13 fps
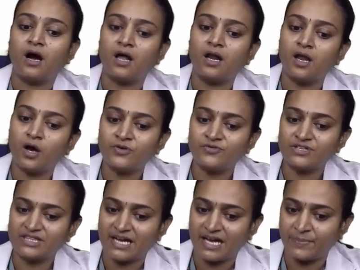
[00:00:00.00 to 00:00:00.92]
along
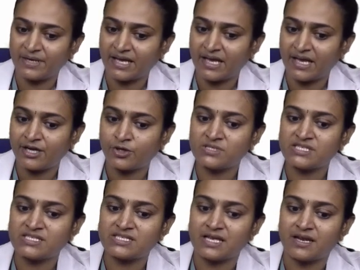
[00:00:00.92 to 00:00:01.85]
with
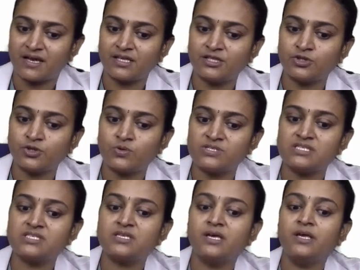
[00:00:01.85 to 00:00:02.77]
hyperkeratosis and
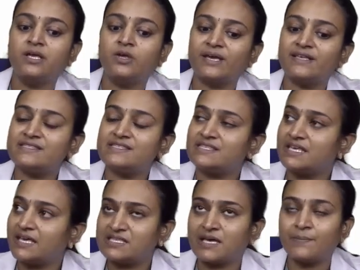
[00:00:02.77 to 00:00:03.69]
acanthosis, you can
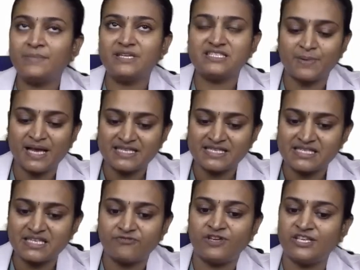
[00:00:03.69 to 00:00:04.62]
see some
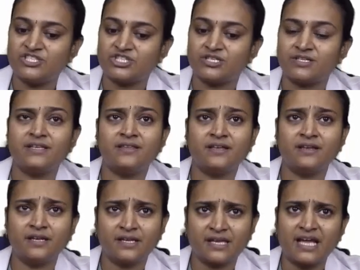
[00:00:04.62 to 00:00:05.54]
dysplastic feature. Either
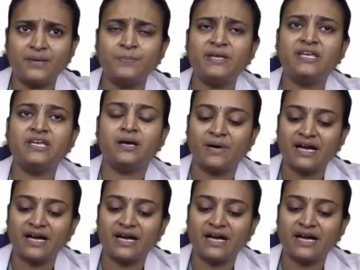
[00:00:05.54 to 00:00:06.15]
it can be a